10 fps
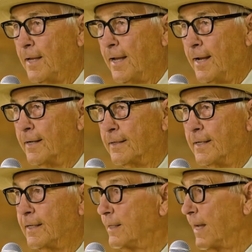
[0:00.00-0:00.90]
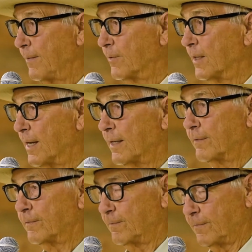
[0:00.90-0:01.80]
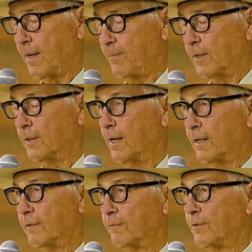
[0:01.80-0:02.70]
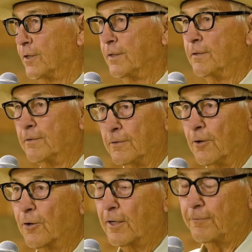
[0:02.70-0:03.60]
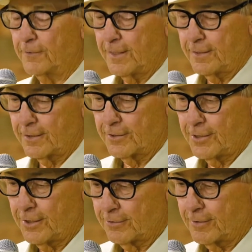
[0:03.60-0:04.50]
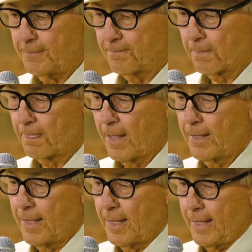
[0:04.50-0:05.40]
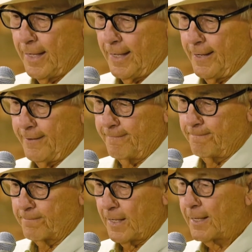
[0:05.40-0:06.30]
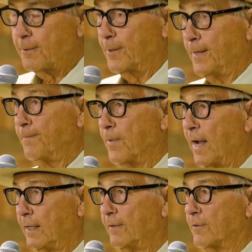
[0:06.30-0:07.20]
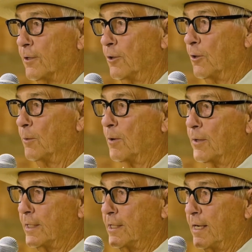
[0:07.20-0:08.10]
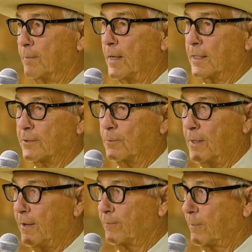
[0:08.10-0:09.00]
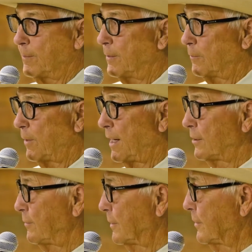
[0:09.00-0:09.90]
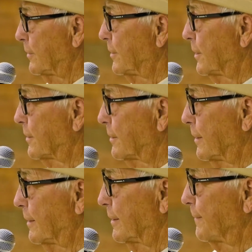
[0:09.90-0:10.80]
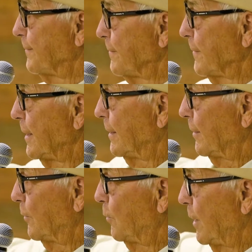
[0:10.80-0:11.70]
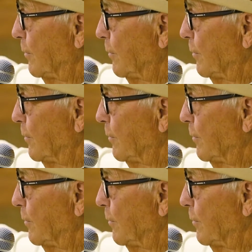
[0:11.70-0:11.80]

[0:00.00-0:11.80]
And he gave me a lot of good early Flint Hills history. Anyway, I lived at home only 10 miles away from the ranch, which is just, we